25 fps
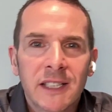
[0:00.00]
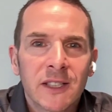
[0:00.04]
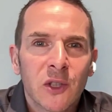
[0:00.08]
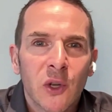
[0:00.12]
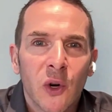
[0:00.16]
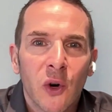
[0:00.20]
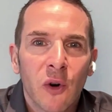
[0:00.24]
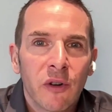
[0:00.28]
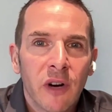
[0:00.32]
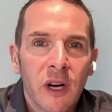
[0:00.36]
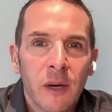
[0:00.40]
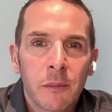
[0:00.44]

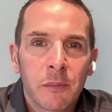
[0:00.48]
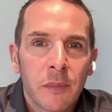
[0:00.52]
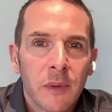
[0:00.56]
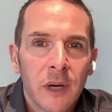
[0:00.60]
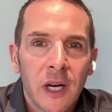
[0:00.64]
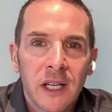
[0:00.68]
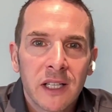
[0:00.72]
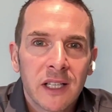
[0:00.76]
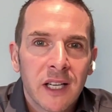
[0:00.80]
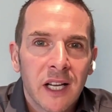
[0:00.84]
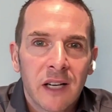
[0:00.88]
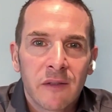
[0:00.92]
or a
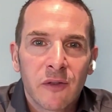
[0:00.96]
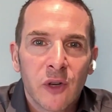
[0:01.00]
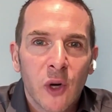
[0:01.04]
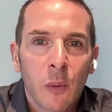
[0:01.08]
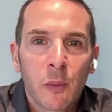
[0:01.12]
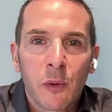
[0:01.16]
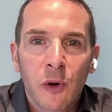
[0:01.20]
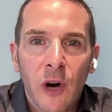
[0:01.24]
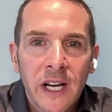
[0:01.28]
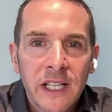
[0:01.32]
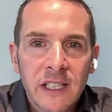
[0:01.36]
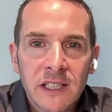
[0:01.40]
kind of an
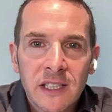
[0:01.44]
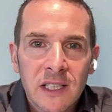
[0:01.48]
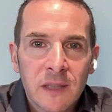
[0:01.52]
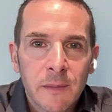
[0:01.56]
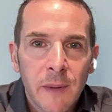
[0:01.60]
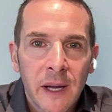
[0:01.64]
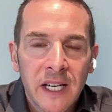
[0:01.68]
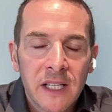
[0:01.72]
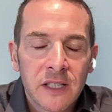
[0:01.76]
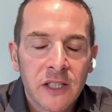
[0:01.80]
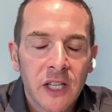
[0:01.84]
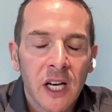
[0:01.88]
operations
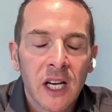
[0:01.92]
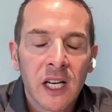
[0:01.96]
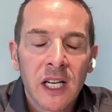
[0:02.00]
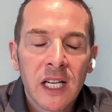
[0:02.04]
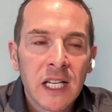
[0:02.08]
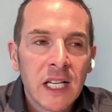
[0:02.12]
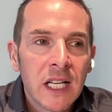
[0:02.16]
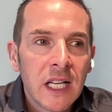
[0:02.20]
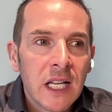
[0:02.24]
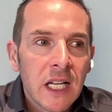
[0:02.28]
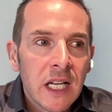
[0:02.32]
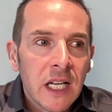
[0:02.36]
manager,
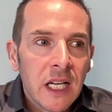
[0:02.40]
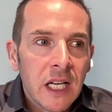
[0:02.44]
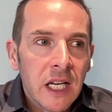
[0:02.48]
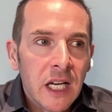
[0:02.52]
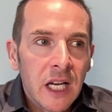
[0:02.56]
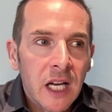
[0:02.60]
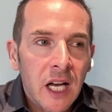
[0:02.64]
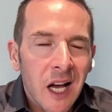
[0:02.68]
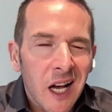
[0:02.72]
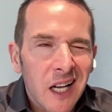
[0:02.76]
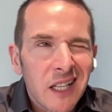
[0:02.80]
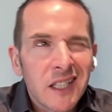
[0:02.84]

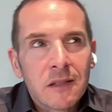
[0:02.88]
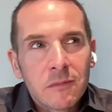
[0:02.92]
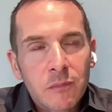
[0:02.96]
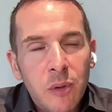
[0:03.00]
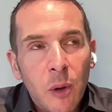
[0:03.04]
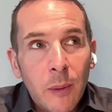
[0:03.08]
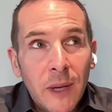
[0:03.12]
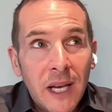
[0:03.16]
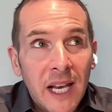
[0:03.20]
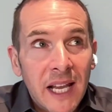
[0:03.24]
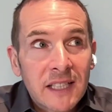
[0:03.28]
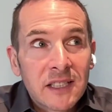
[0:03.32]

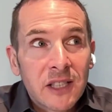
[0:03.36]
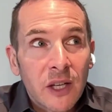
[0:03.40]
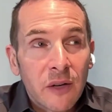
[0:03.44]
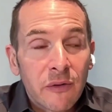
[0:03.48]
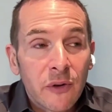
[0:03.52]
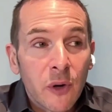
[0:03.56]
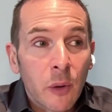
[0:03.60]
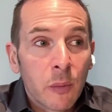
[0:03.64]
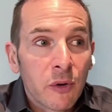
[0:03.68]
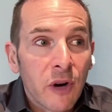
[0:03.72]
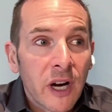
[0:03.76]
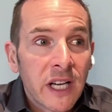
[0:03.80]
probably less so for an
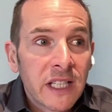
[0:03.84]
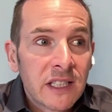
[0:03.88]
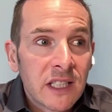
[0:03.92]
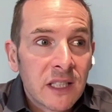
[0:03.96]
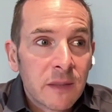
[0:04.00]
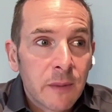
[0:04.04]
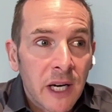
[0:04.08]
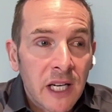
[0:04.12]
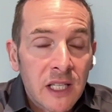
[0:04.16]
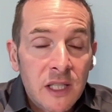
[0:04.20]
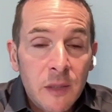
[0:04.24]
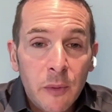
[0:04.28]
operations
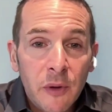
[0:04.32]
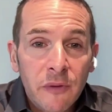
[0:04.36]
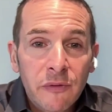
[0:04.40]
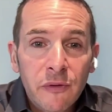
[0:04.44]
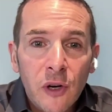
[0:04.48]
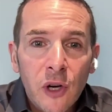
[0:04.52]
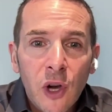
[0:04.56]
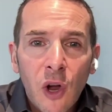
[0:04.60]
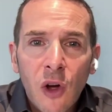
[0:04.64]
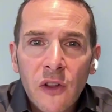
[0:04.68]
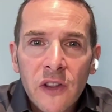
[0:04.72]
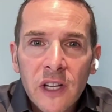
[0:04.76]
manager, but for a
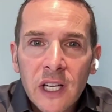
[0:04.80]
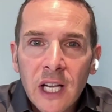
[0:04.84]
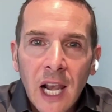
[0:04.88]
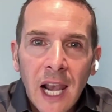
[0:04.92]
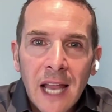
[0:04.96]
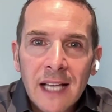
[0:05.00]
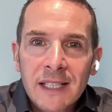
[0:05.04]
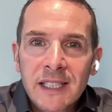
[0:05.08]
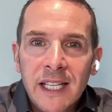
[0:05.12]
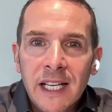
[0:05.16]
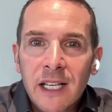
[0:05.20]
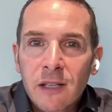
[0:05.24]
lot of the
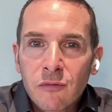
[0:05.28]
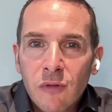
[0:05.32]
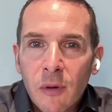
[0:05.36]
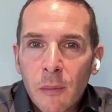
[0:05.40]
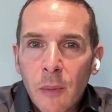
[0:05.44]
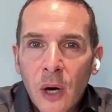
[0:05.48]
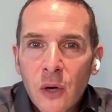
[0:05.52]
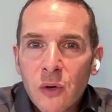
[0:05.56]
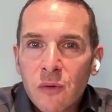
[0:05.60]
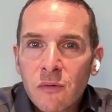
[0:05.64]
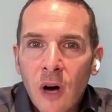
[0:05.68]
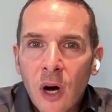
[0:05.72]
classic
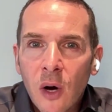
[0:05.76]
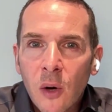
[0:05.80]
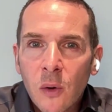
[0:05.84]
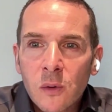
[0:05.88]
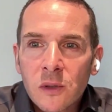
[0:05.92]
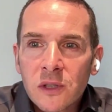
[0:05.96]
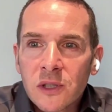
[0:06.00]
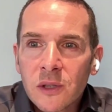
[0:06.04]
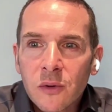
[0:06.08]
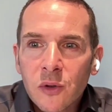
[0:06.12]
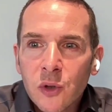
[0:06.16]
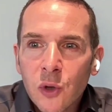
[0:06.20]
remote
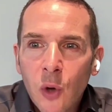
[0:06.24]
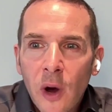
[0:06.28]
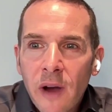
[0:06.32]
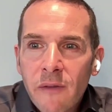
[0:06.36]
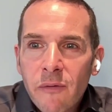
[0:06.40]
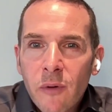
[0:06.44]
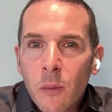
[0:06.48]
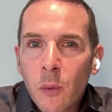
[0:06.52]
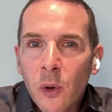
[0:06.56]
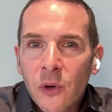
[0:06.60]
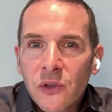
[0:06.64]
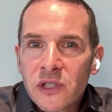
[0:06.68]
roles, not
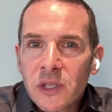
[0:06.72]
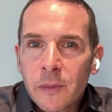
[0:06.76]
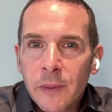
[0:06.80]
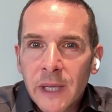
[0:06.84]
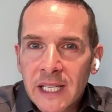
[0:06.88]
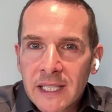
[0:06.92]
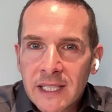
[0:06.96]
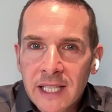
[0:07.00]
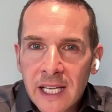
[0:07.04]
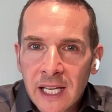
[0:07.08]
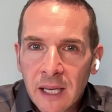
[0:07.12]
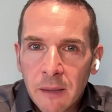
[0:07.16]
everyone wants to be a
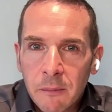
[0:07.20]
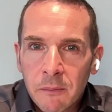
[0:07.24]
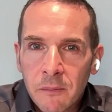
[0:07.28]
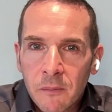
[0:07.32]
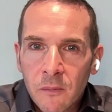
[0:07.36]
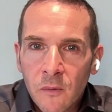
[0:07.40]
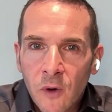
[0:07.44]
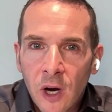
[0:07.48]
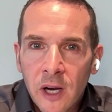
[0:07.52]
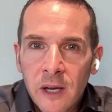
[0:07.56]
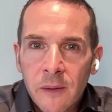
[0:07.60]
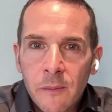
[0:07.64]
team,
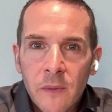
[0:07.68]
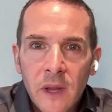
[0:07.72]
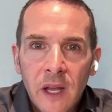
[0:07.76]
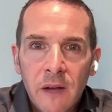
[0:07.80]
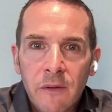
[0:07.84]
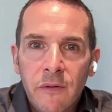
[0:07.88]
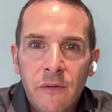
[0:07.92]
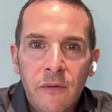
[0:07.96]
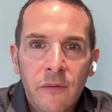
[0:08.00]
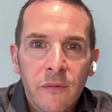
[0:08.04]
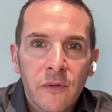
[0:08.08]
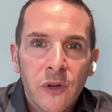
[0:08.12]
right?
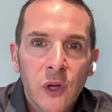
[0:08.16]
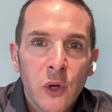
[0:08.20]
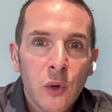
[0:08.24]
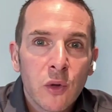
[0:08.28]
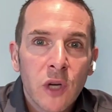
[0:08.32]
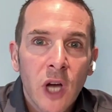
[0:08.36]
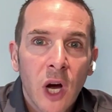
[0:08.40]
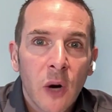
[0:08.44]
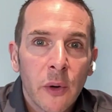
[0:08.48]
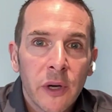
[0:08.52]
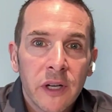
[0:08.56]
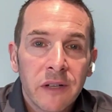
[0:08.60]
If you
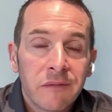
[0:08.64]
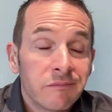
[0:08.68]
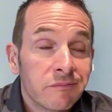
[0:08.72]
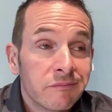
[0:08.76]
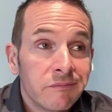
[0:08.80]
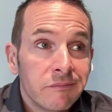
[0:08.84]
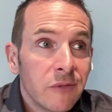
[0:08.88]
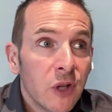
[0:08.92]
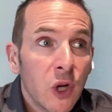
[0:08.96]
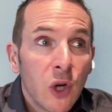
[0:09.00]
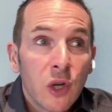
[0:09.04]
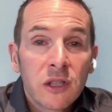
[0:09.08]
go and
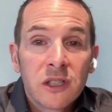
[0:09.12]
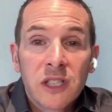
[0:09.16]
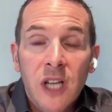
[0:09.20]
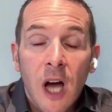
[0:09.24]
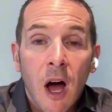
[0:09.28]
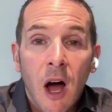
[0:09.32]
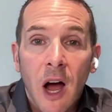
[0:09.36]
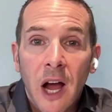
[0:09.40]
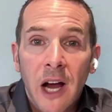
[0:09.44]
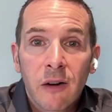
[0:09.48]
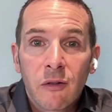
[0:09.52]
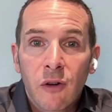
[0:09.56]
look to
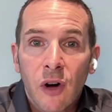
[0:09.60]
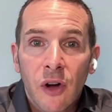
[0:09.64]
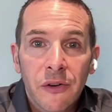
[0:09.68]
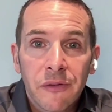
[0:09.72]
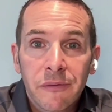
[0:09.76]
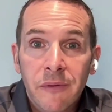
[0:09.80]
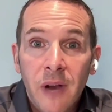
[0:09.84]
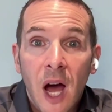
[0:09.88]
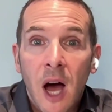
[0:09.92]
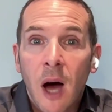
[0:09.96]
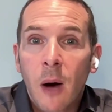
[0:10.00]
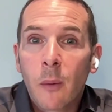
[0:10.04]
hire on
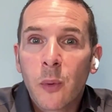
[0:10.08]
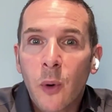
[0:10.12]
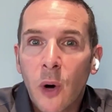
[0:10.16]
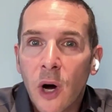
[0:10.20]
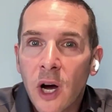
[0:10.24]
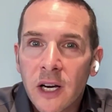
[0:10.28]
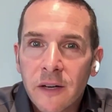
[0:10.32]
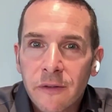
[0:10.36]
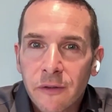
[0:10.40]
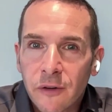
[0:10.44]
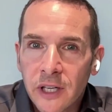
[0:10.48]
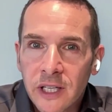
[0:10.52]

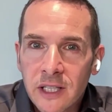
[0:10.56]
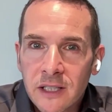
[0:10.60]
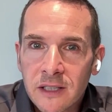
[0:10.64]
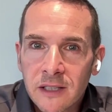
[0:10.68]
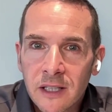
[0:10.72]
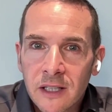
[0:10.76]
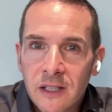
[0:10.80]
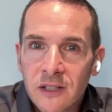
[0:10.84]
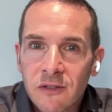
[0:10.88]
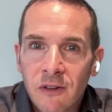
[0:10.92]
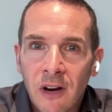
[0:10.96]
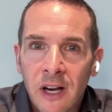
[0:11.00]
Upwork, for
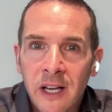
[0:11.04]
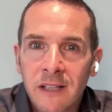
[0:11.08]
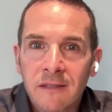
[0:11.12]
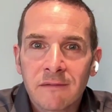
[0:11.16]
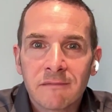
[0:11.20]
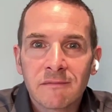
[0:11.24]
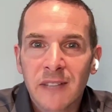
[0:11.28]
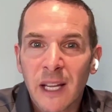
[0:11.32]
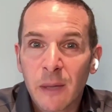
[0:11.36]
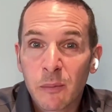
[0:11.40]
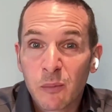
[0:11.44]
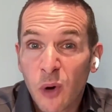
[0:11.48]
instance, right,
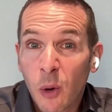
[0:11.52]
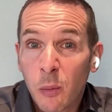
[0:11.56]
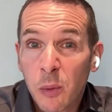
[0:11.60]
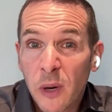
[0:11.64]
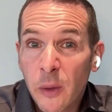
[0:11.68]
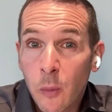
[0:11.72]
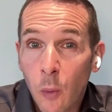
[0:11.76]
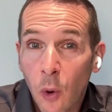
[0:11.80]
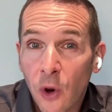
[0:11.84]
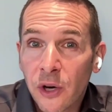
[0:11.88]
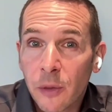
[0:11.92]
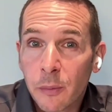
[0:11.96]
they probably
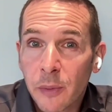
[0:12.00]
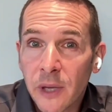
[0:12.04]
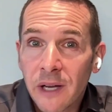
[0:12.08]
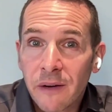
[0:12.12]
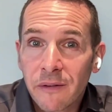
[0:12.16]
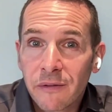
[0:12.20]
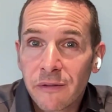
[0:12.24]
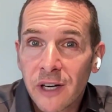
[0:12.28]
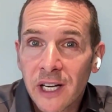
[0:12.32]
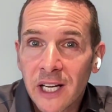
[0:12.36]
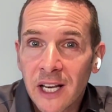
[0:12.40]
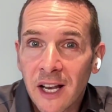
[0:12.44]
want to be a
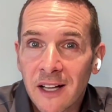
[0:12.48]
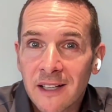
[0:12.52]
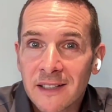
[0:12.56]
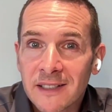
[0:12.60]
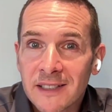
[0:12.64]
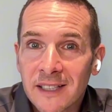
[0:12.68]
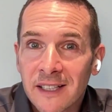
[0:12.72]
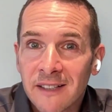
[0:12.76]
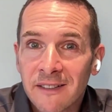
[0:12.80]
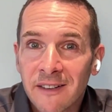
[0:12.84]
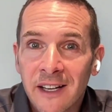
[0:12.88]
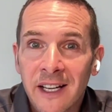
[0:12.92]

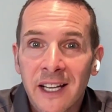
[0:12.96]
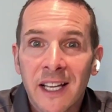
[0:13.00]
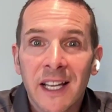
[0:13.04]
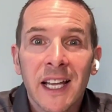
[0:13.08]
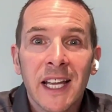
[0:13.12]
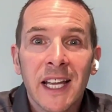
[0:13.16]
freelancer, right?